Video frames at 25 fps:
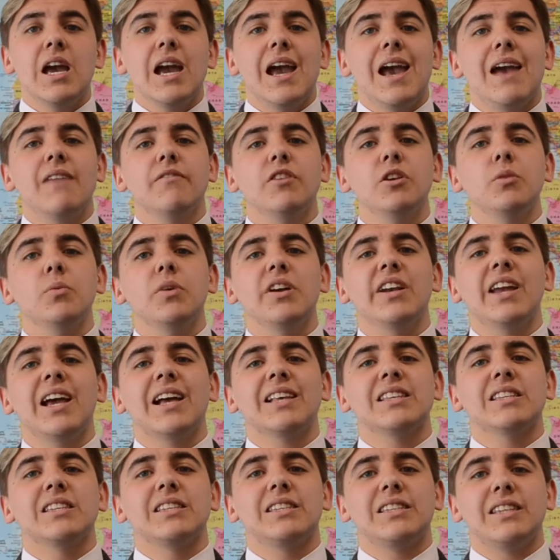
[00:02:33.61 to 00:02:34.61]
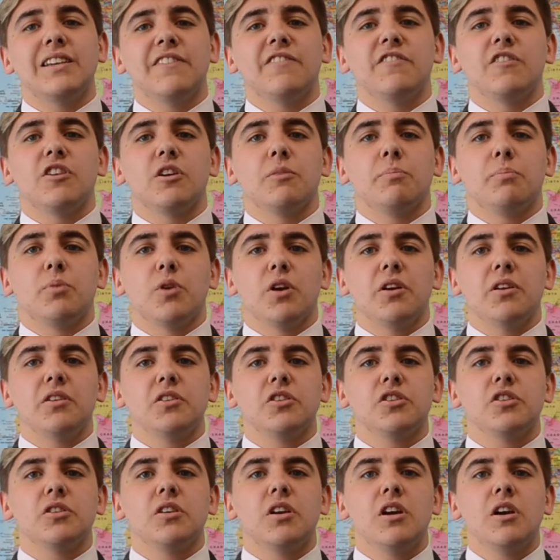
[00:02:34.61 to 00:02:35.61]
Everyone has a different
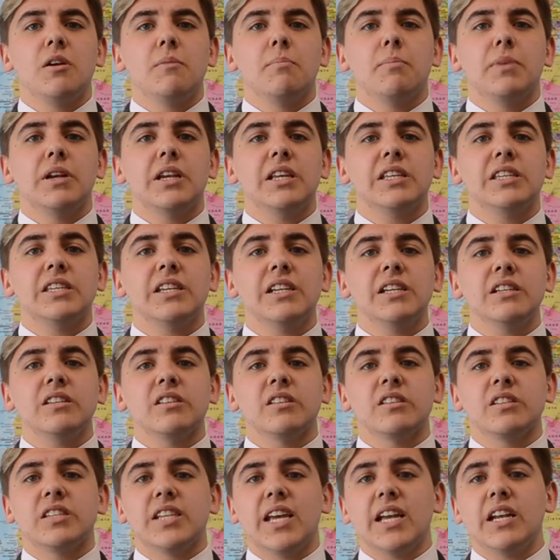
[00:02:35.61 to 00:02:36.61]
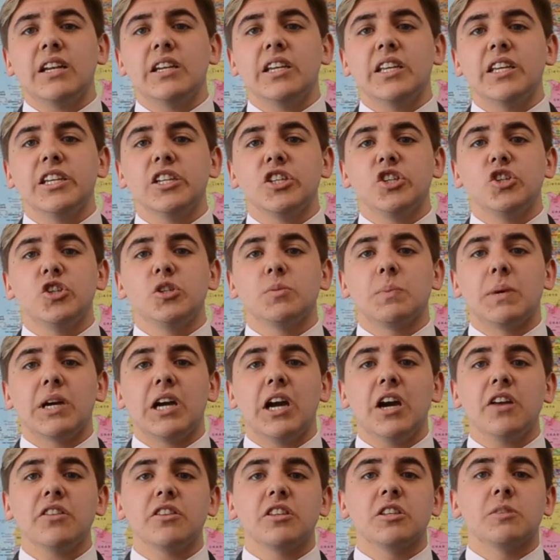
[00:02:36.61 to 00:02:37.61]
approach, but listening to the techniques used by
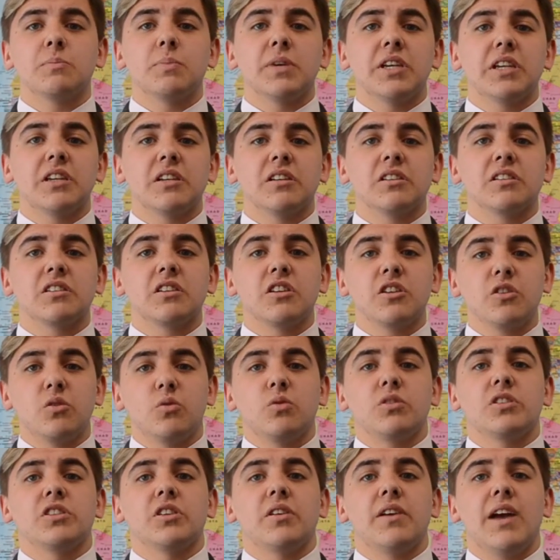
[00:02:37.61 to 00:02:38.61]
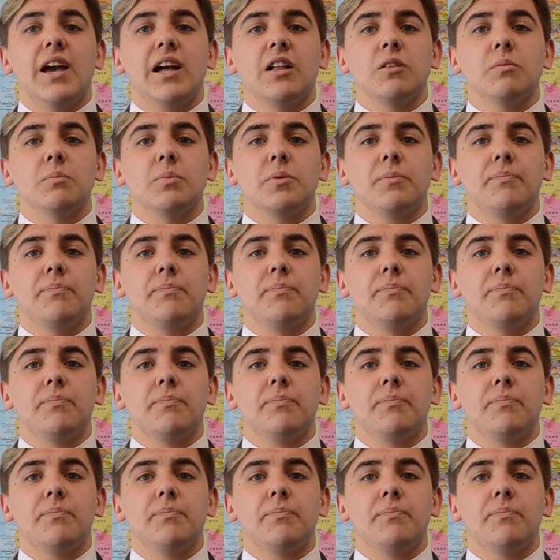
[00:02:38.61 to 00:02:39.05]
other speakers can also help.